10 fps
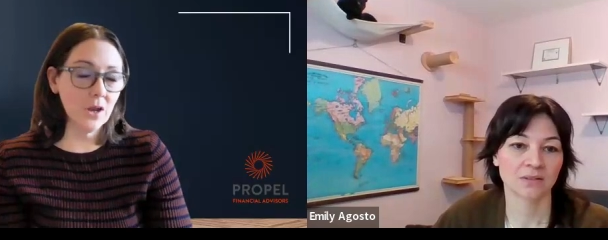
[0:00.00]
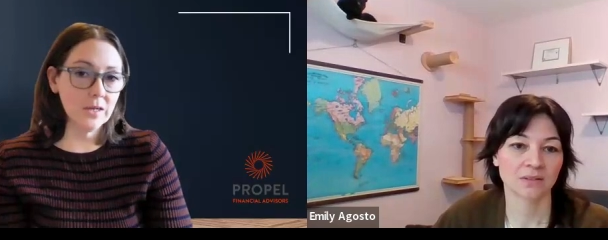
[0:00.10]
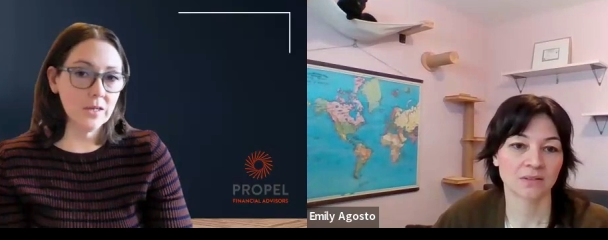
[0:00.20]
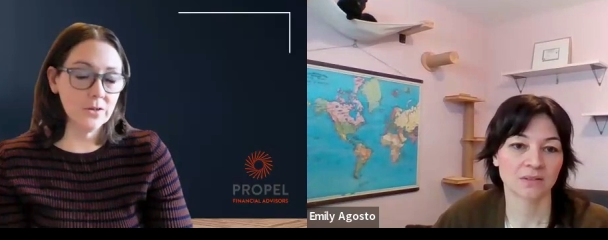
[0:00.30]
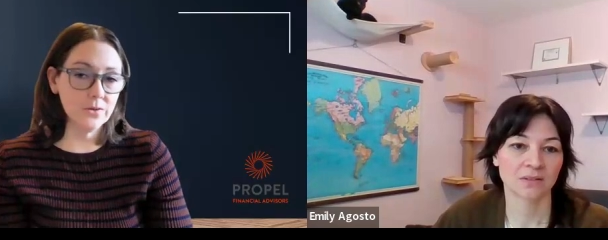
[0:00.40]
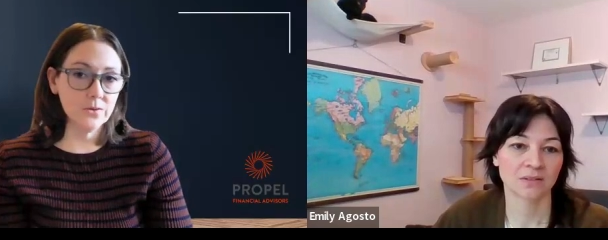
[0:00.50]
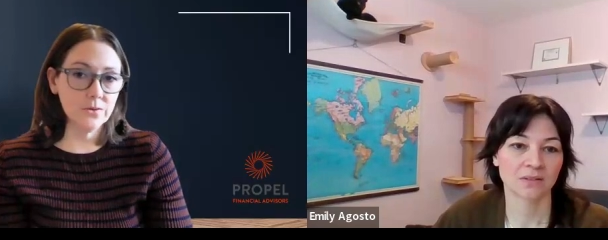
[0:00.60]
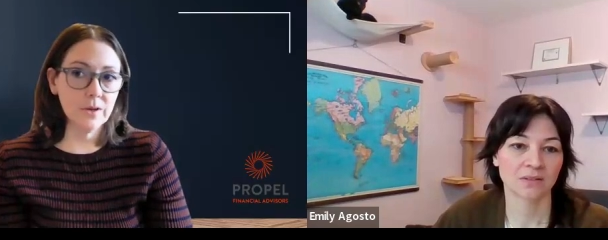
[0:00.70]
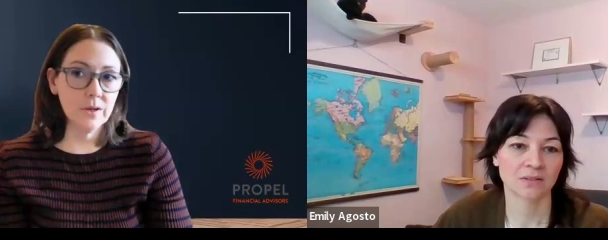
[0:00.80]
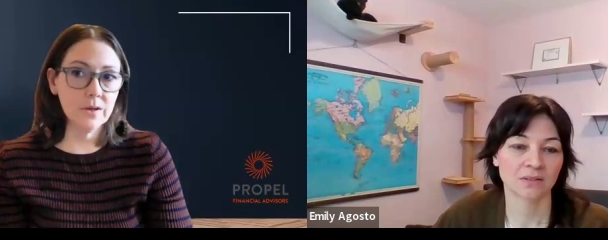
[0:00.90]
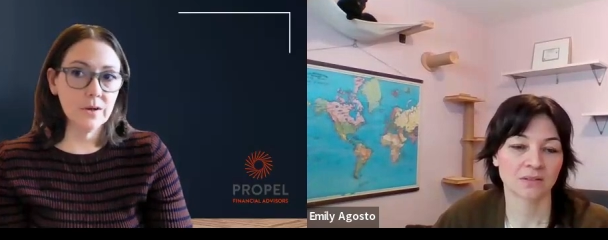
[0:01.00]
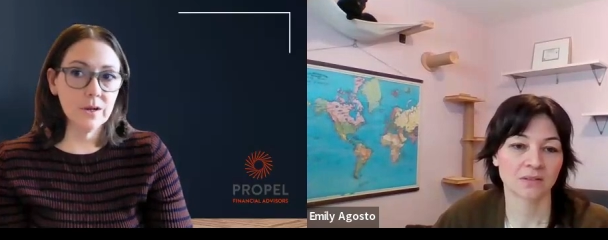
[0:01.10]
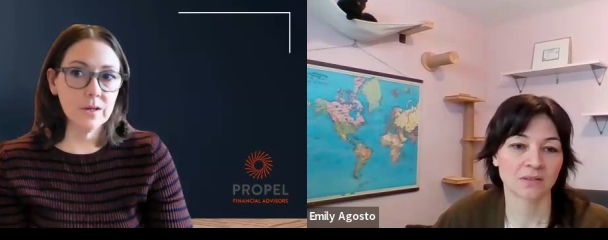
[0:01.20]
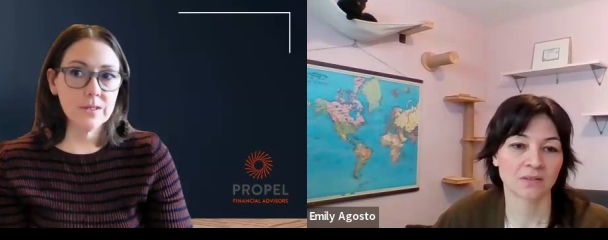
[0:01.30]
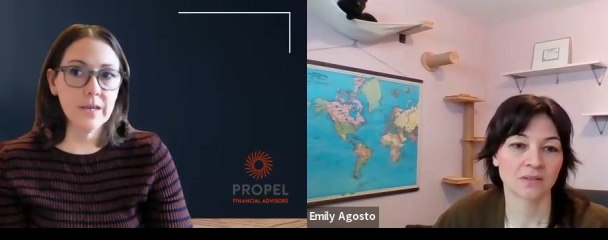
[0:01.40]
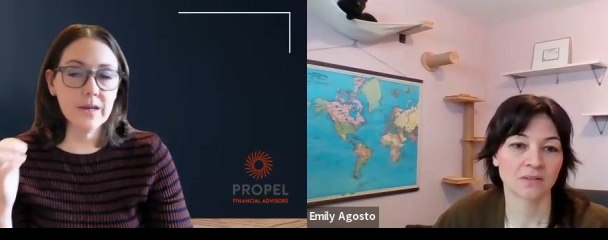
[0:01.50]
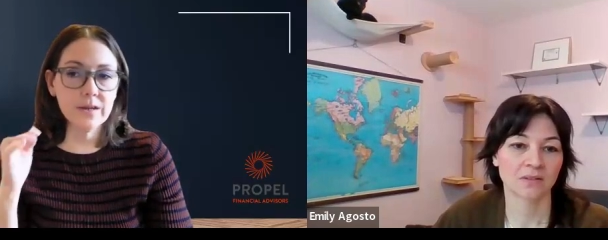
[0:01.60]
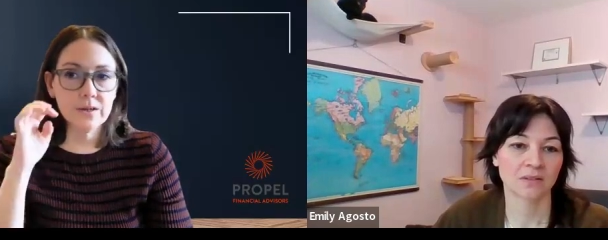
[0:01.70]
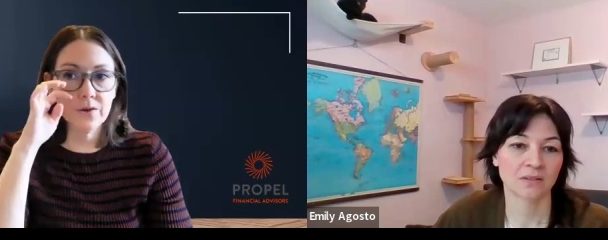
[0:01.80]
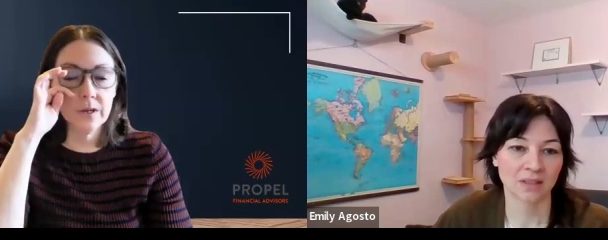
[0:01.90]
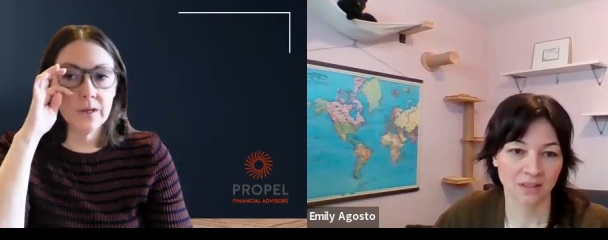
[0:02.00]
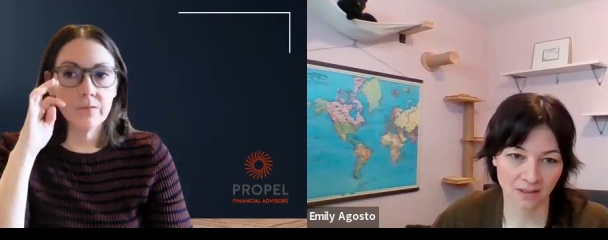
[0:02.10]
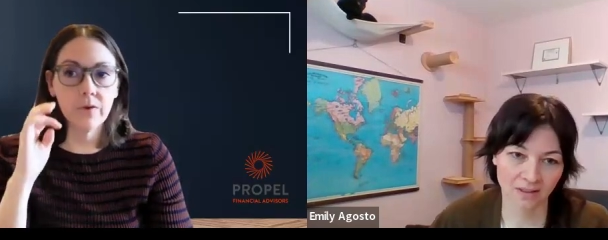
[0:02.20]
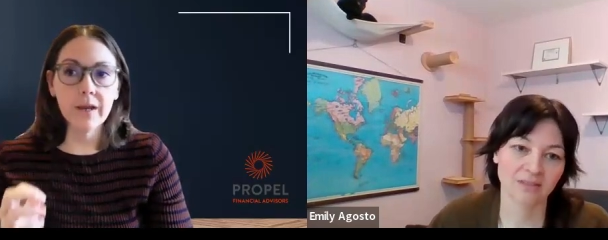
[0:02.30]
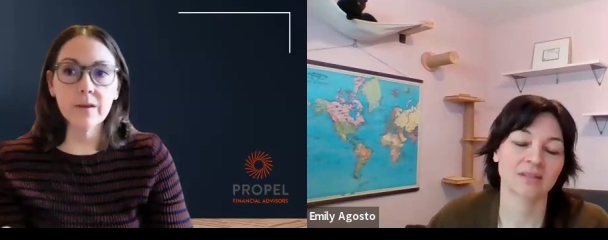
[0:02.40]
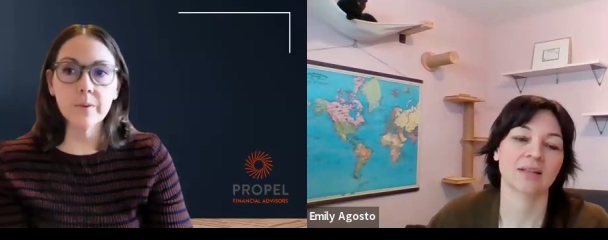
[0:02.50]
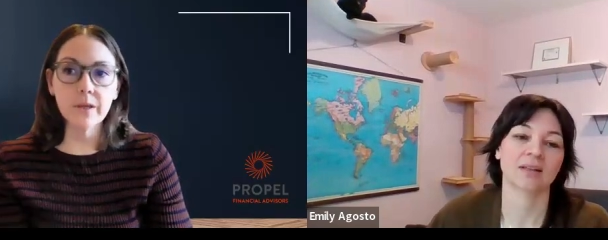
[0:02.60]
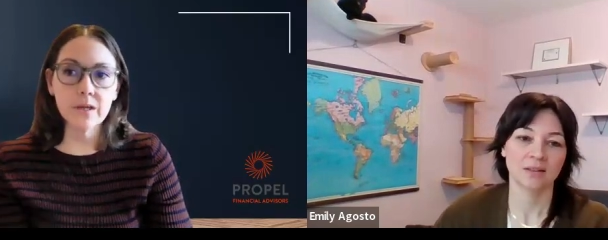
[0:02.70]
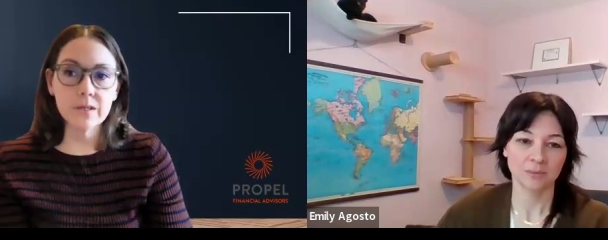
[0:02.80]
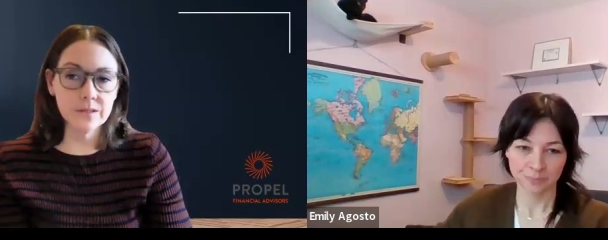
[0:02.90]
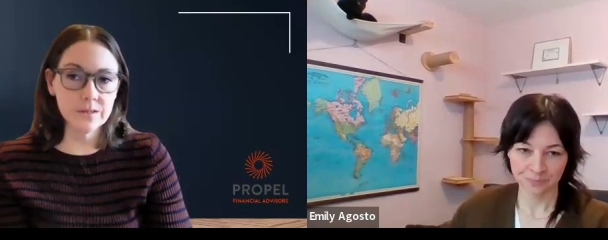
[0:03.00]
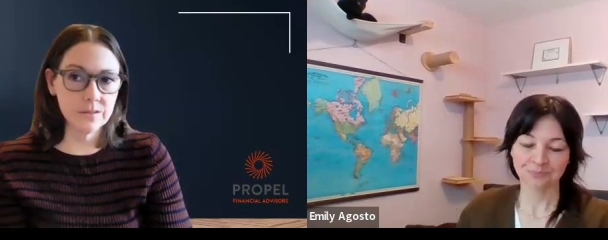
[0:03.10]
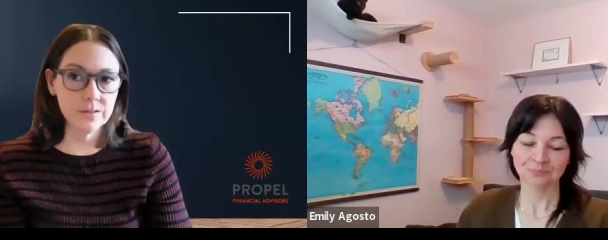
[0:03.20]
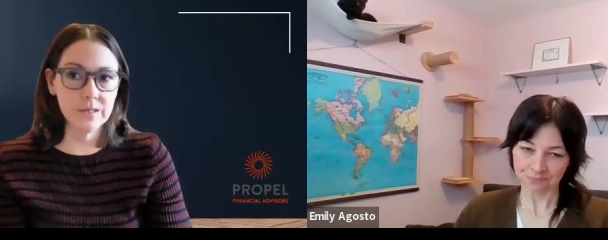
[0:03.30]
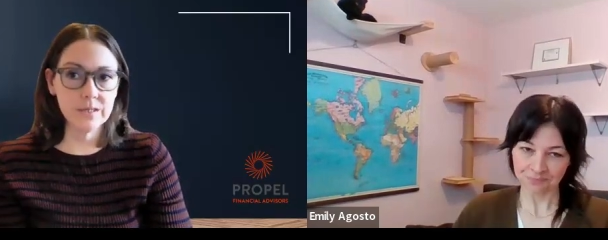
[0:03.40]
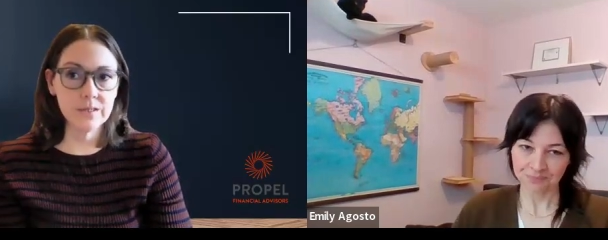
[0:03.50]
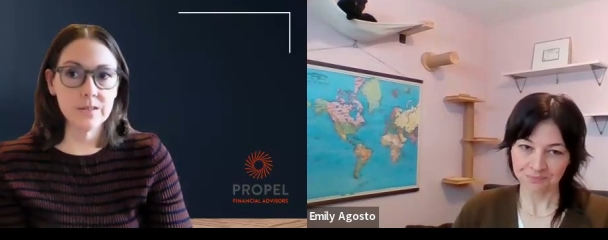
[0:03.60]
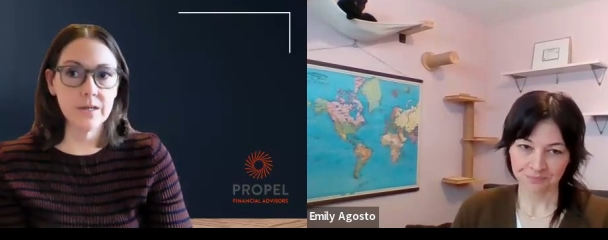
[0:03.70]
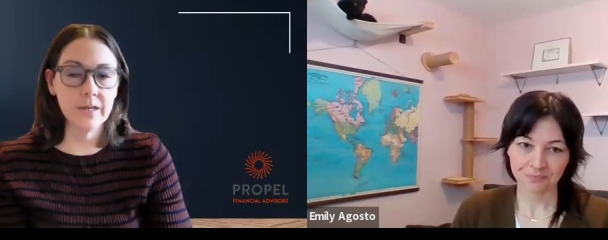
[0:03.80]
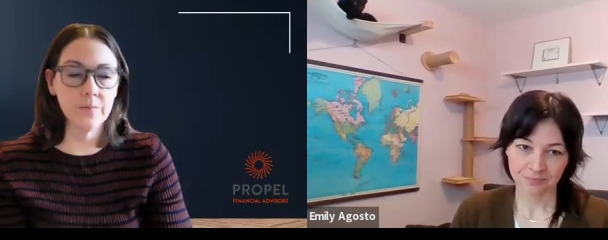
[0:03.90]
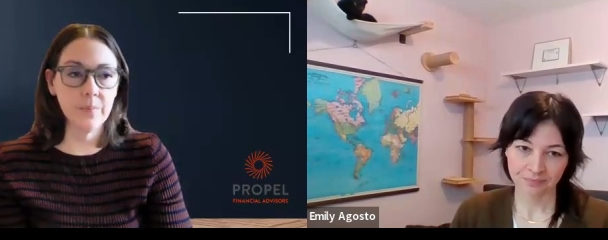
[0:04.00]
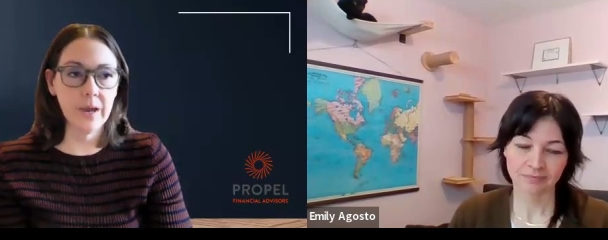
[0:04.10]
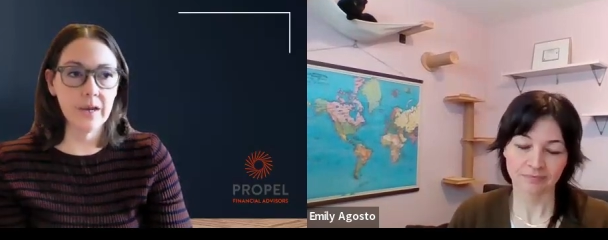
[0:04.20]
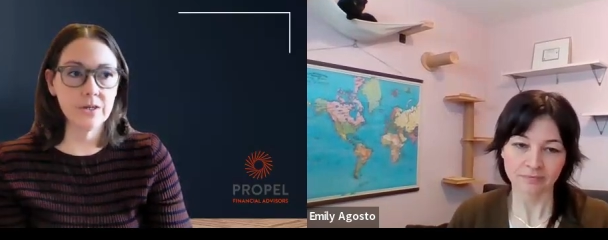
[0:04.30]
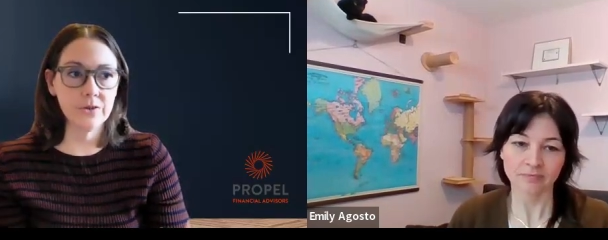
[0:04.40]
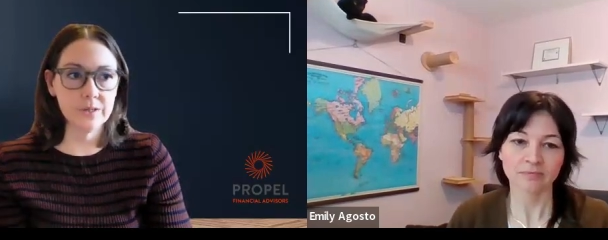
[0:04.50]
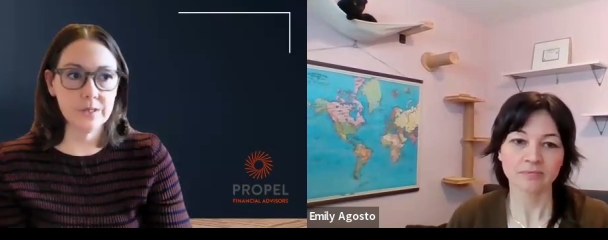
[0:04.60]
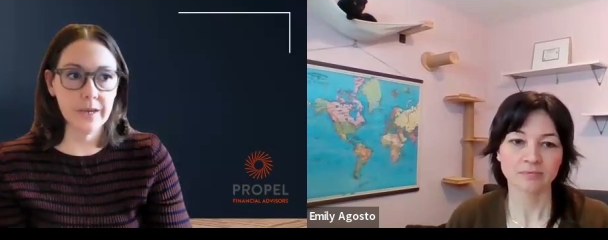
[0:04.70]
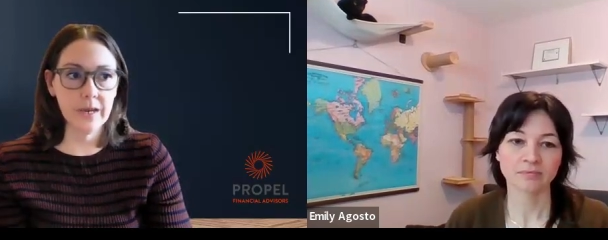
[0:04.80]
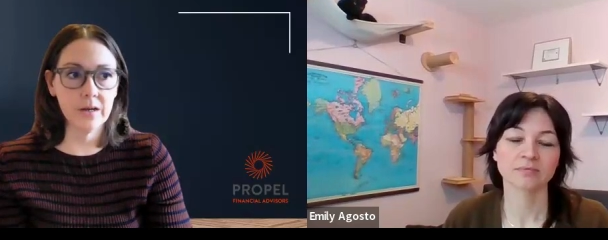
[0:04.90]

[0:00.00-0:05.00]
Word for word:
Speaker 1: also talking to your estate attorney, exactly. right? Because this is going to impact your